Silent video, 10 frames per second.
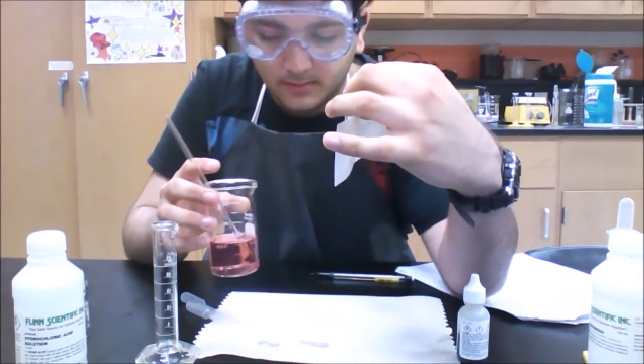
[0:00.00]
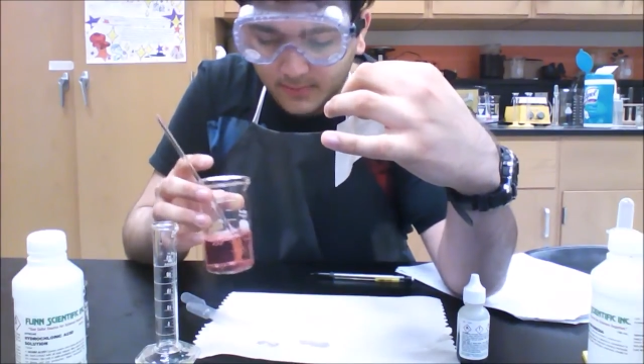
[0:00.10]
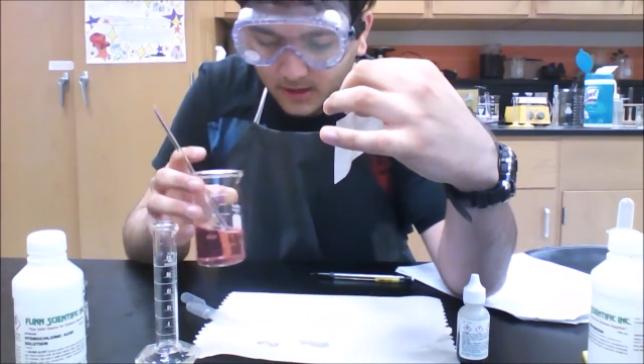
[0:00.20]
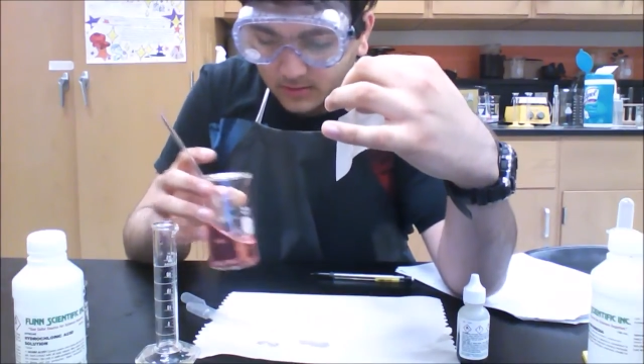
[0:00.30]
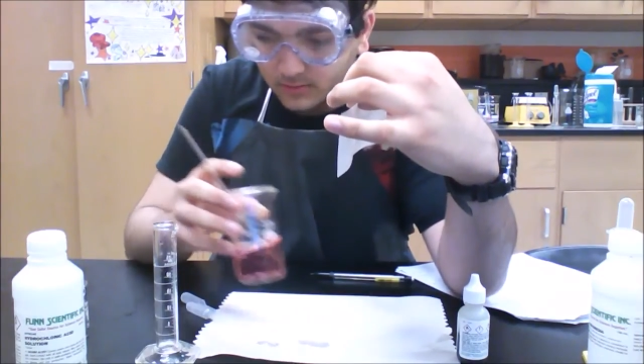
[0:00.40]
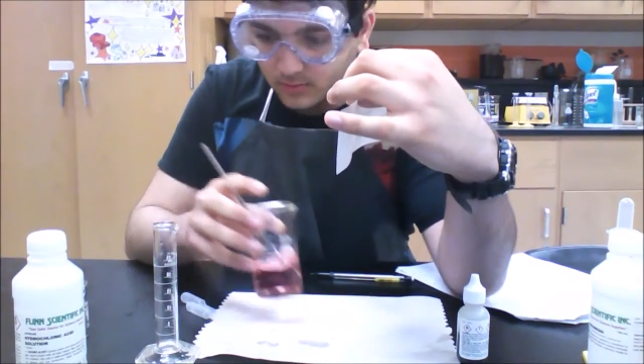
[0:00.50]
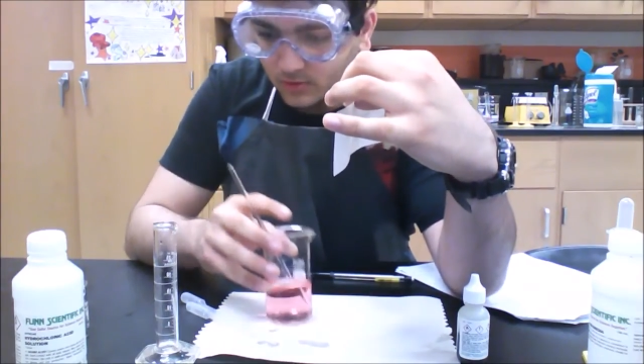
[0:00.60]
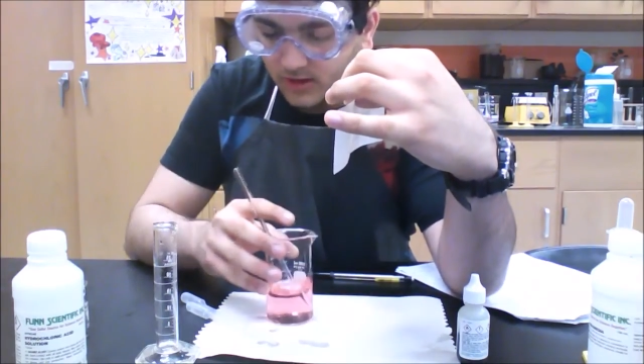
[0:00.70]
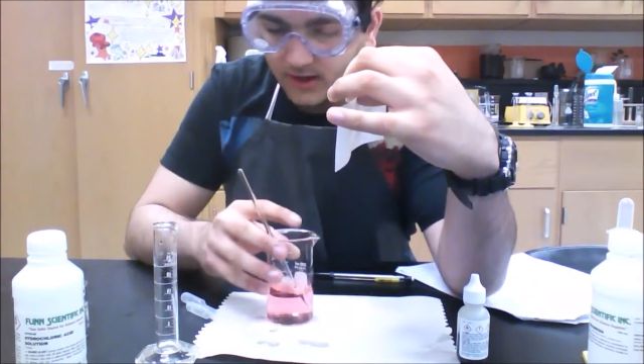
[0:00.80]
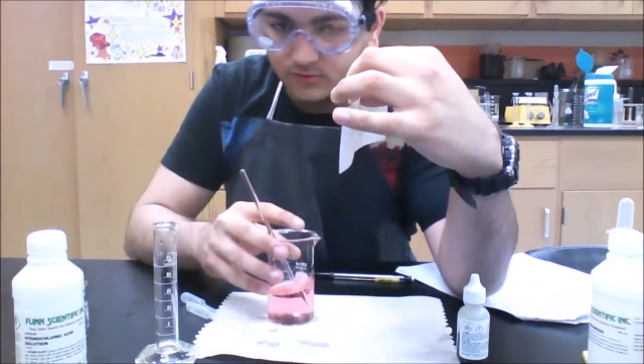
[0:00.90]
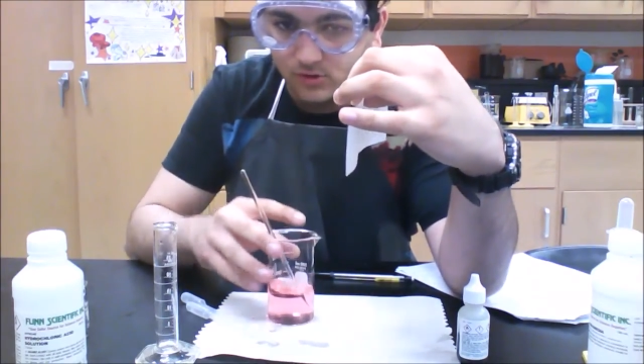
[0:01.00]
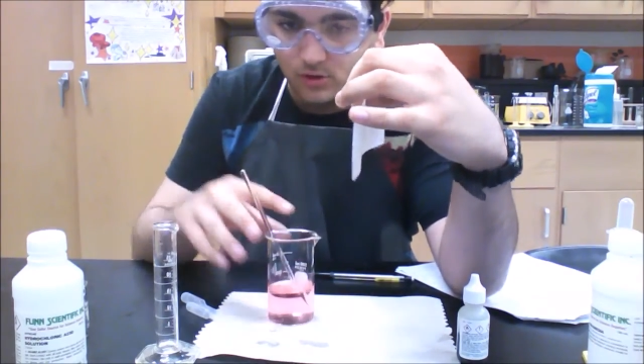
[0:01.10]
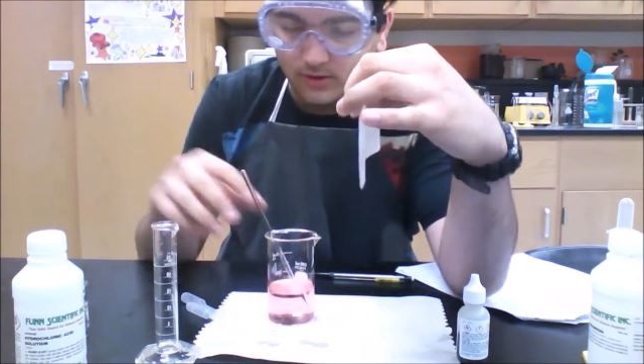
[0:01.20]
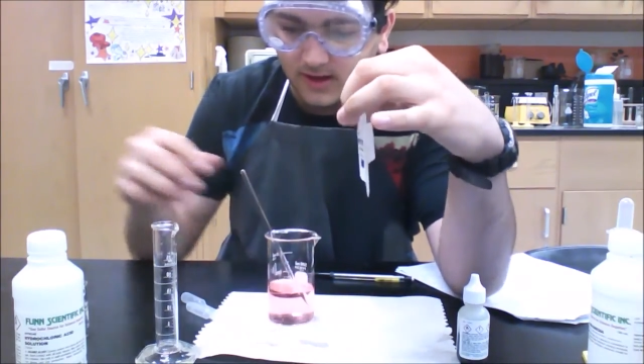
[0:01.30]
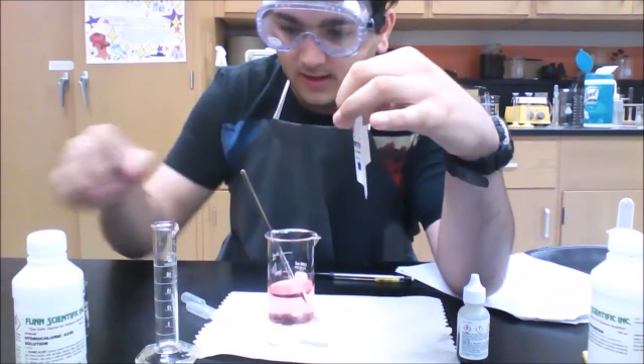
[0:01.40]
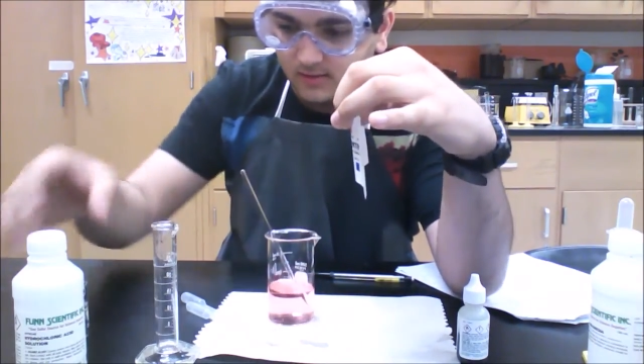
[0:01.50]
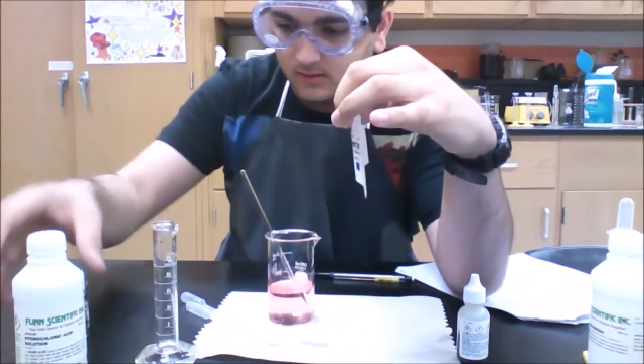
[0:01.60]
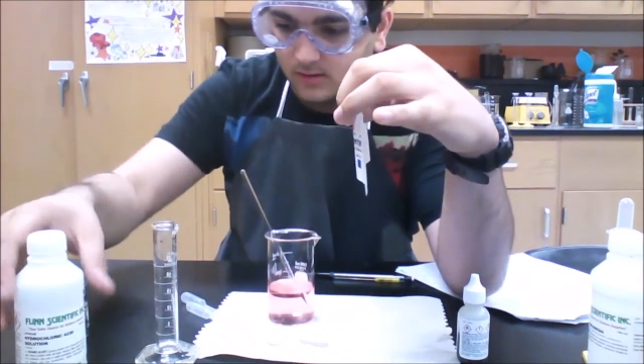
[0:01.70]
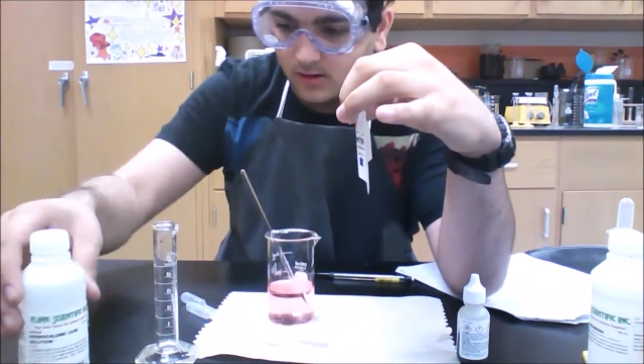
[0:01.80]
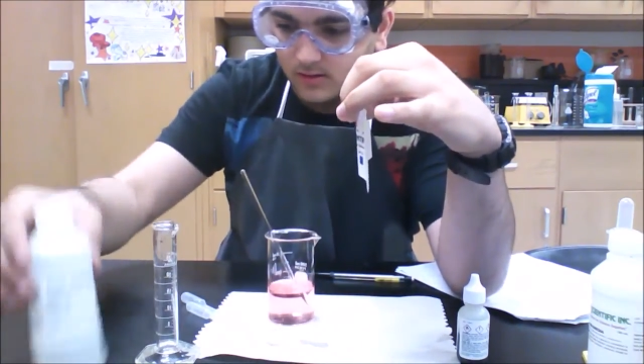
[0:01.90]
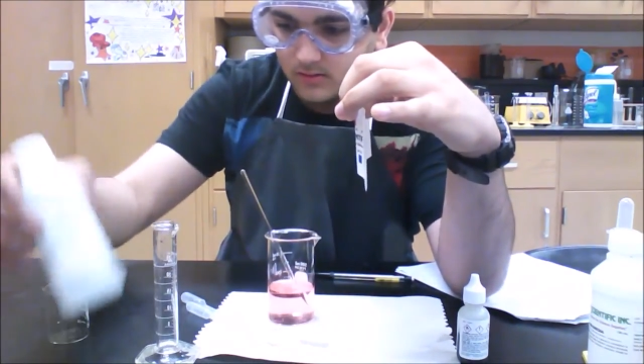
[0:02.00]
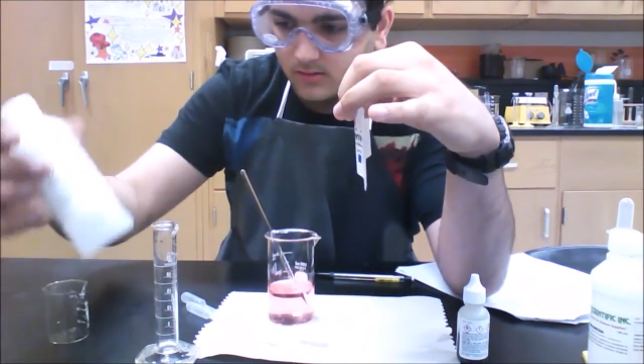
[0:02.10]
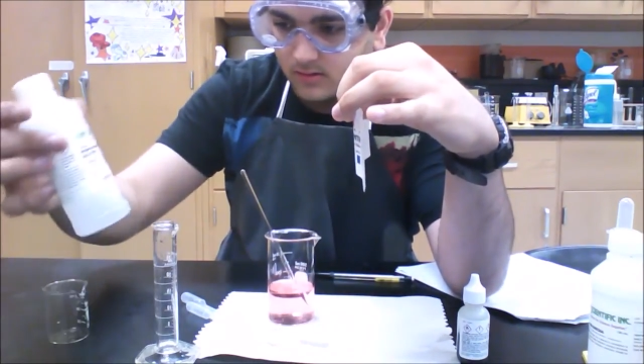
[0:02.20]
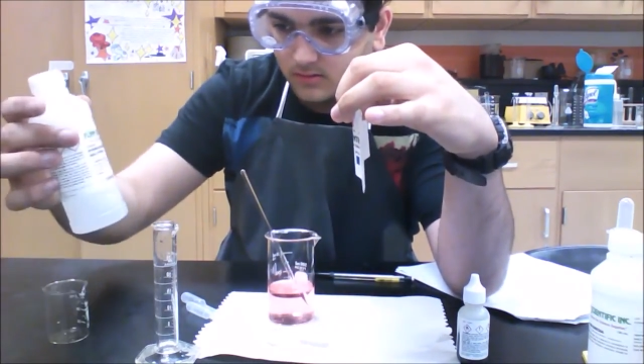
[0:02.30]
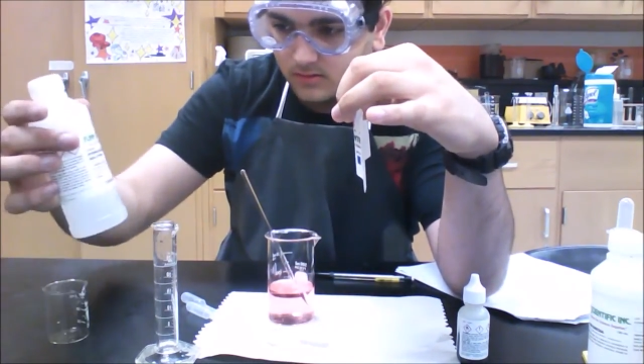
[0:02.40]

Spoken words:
because what the hydrochloric acid does is,